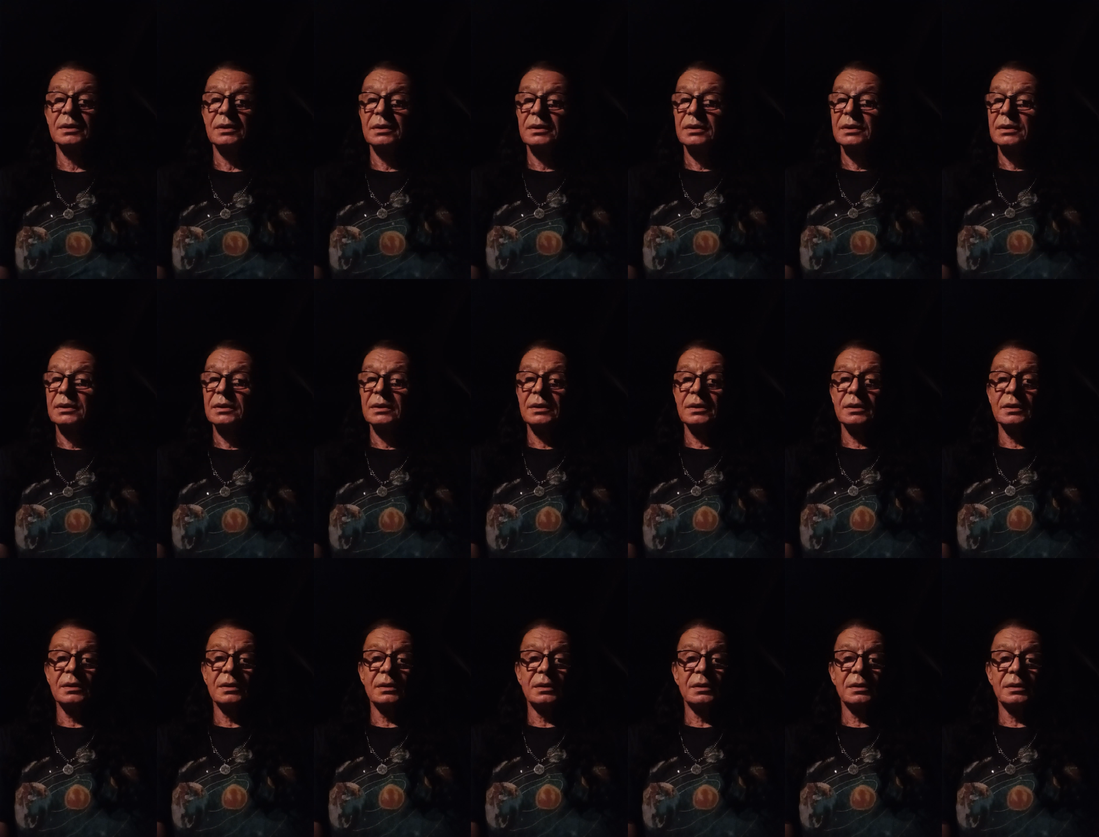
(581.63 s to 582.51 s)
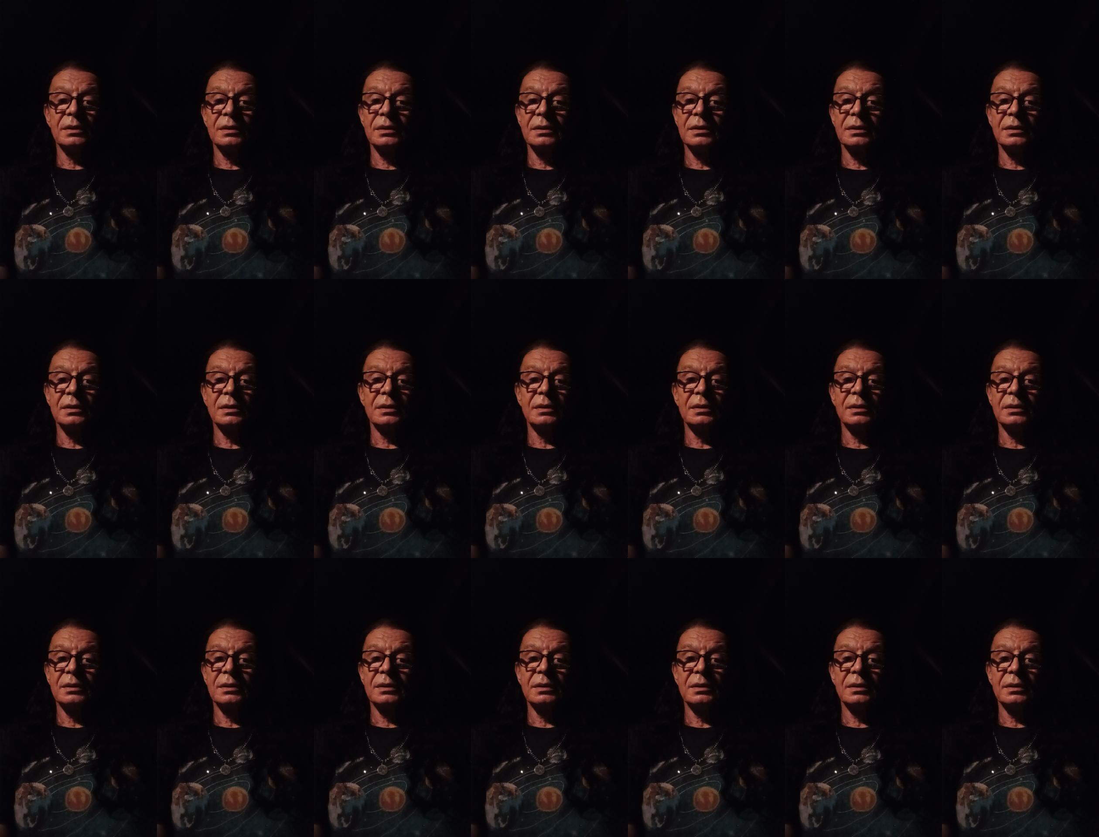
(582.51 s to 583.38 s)

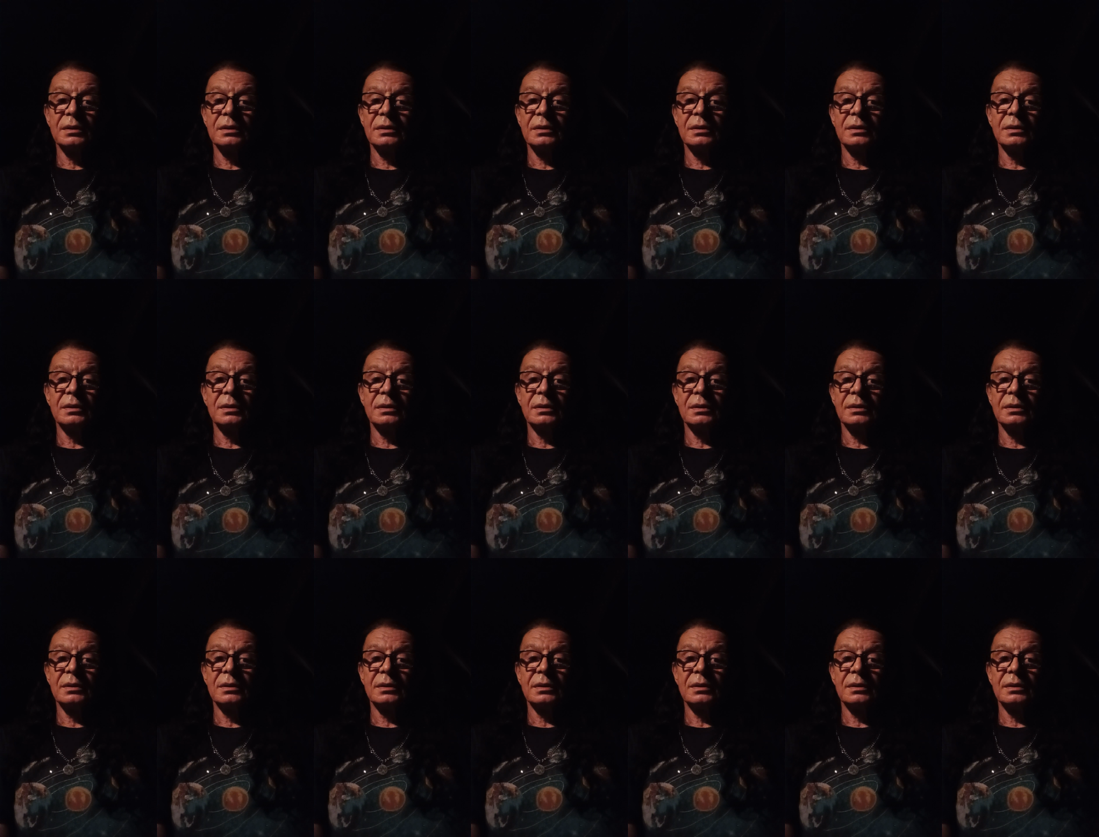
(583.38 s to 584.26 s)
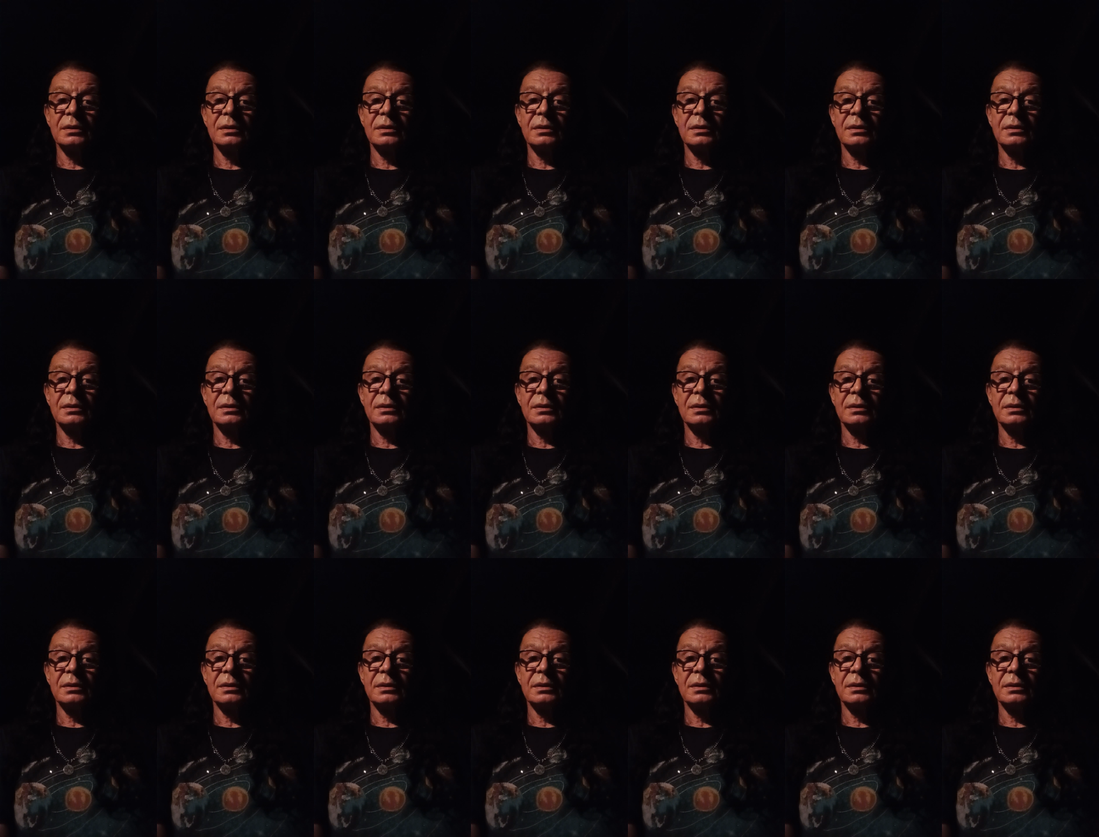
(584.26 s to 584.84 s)
(silence)